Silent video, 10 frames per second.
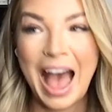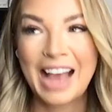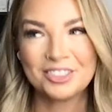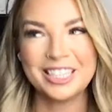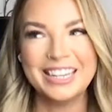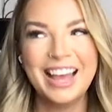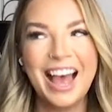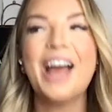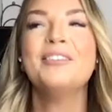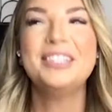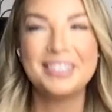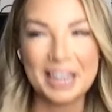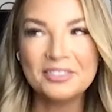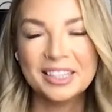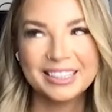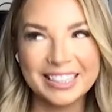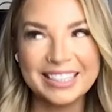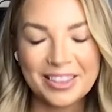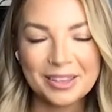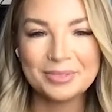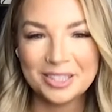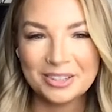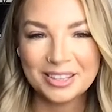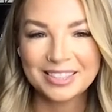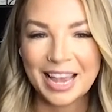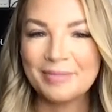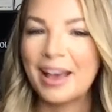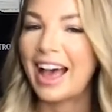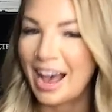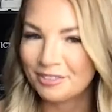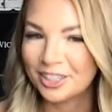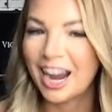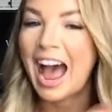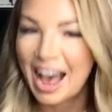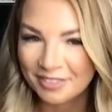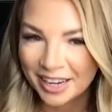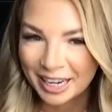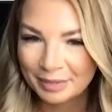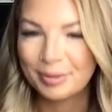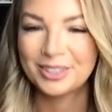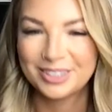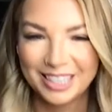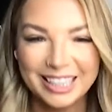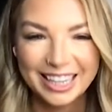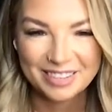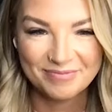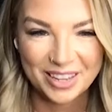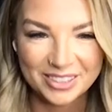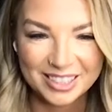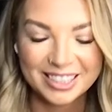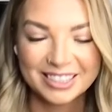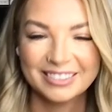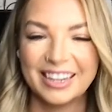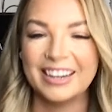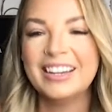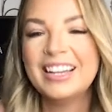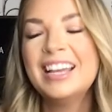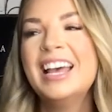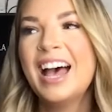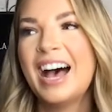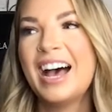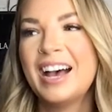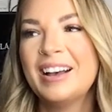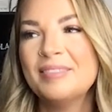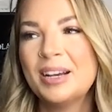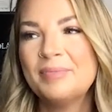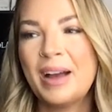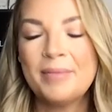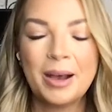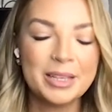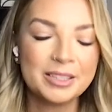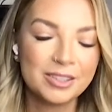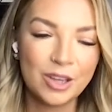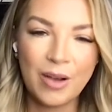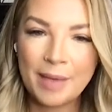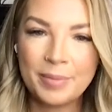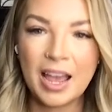Actually, I would definitely tell them to do the same after having personally a music career. My mom is so happy.